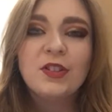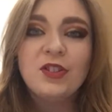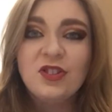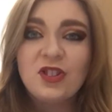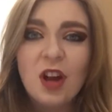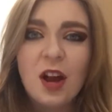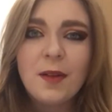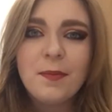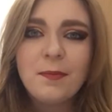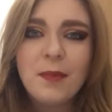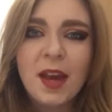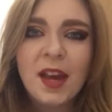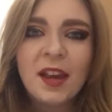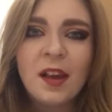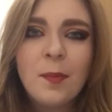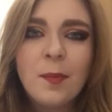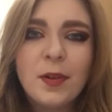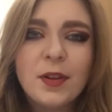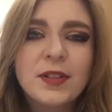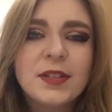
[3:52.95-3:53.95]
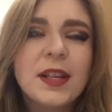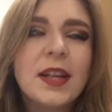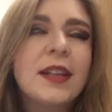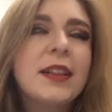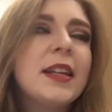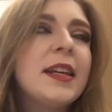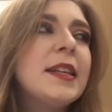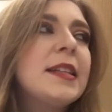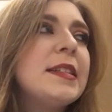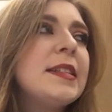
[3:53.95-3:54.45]
done makeup looks like
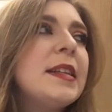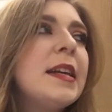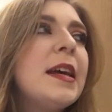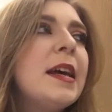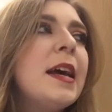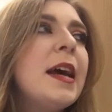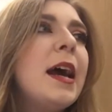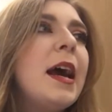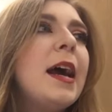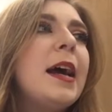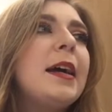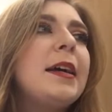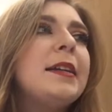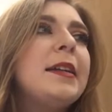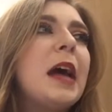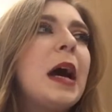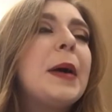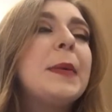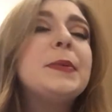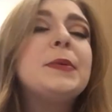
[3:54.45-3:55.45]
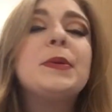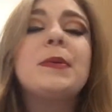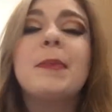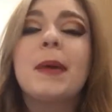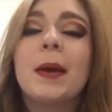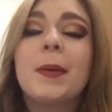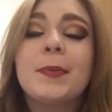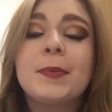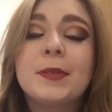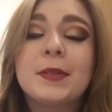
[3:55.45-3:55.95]
this, and now I'm doing
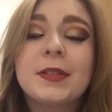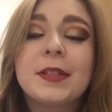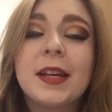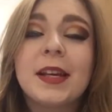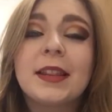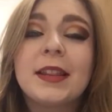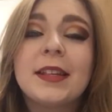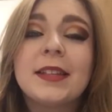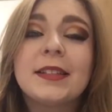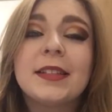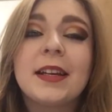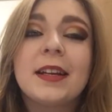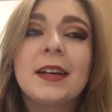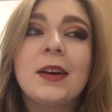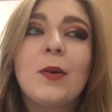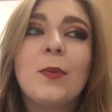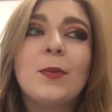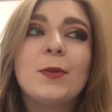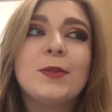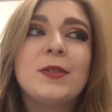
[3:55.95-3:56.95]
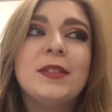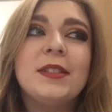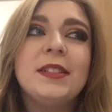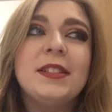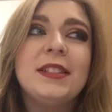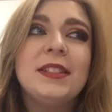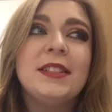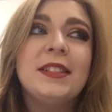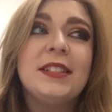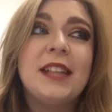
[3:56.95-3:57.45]
makeup looks like this like almost
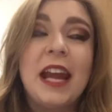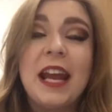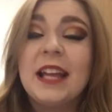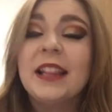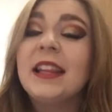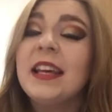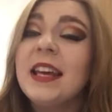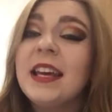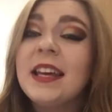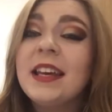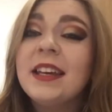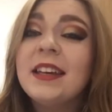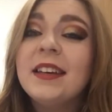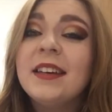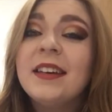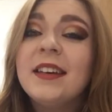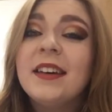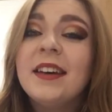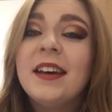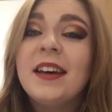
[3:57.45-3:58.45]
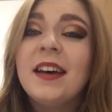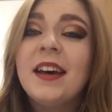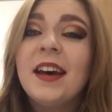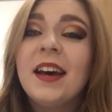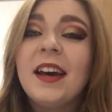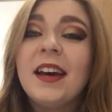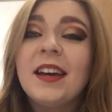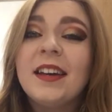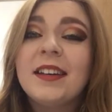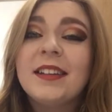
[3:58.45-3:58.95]
daily,
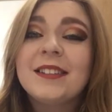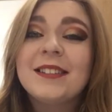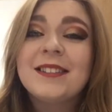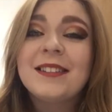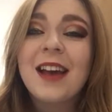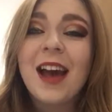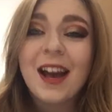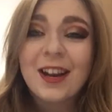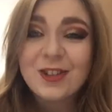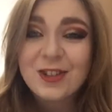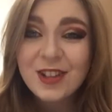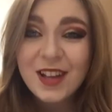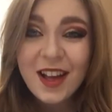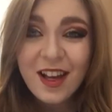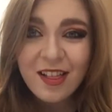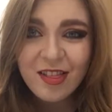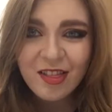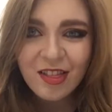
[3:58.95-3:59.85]
and it's actually a